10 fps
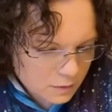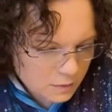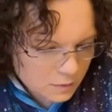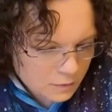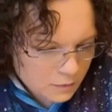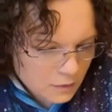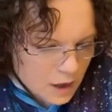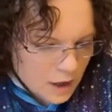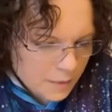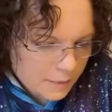My
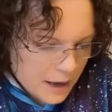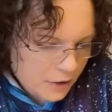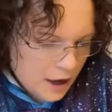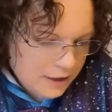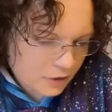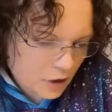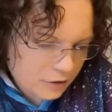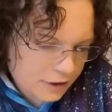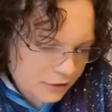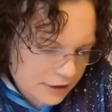rocks are all different
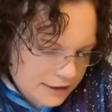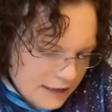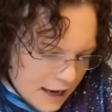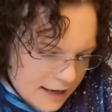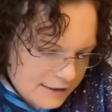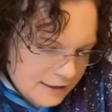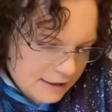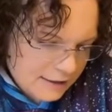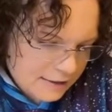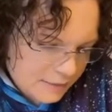sizes, and maybe I'll
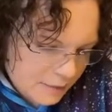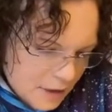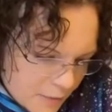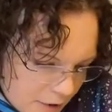put a little bit